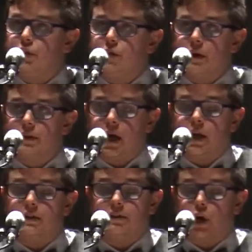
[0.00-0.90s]

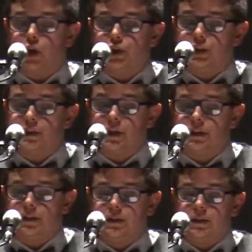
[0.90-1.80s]
neuroscience of
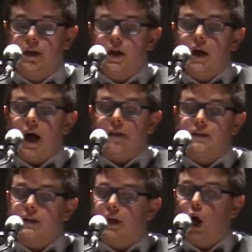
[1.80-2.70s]
consciousness and the
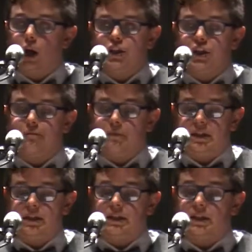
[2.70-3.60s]
psychology of
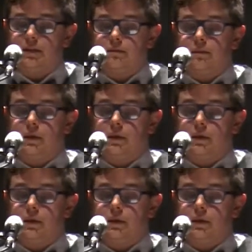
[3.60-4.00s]
mysticism,